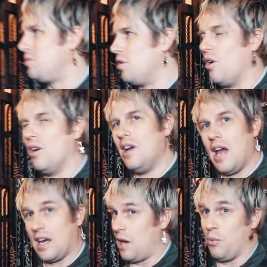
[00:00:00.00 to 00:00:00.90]
So
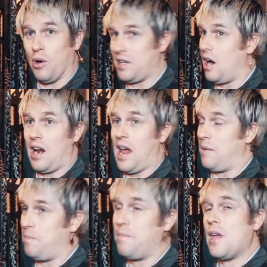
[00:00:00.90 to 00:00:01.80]
it kind of worked out, and
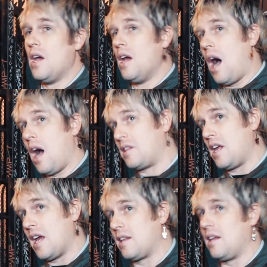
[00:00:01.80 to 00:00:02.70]
I
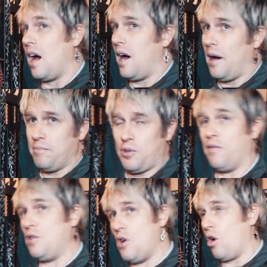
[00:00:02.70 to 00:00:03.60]
think, so
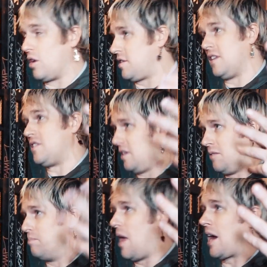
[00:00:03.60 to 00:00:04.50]
if you notice, it's in
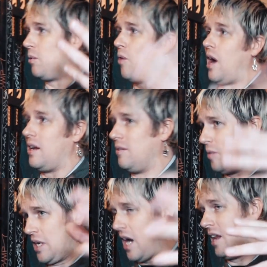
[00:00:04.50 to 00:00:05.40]
black and
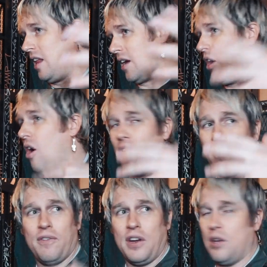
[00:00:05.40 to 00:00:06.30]
We kind of like, all of
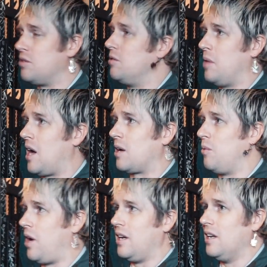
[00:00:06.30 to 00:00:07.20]
our videos are in black and
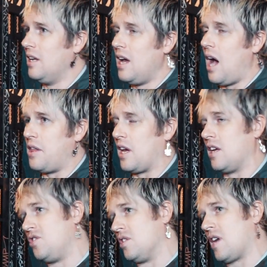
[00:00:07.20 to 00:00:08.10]
white. I think
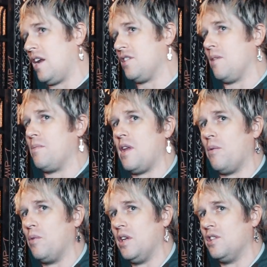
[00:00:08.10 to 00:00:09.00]
it's just kind of something
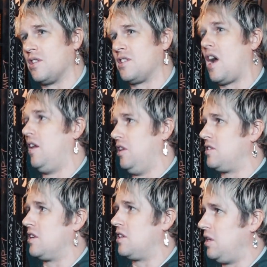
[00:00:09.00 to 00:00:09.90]
that we just
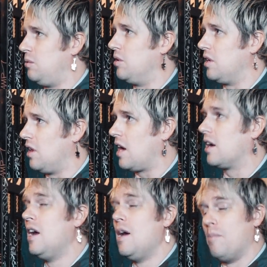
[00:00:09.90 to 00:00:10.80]
stylistically really like,
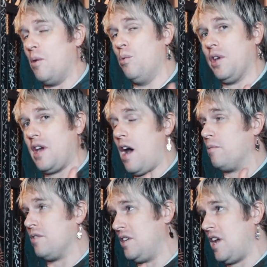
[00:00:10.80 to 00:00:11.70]
but it really
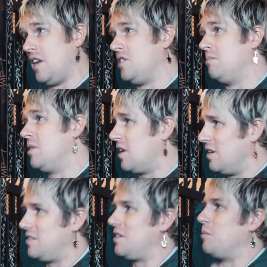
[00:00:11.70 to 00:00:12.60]
helped on Nation
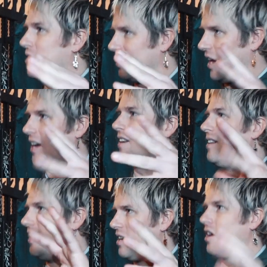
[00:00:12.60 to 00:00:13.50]
because then we could like
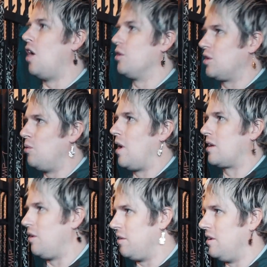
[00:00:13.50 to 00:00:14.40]
color
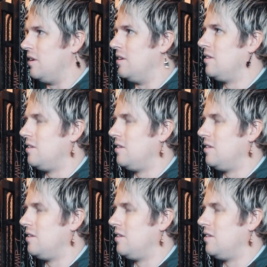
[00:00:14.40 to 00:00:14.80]
correct all the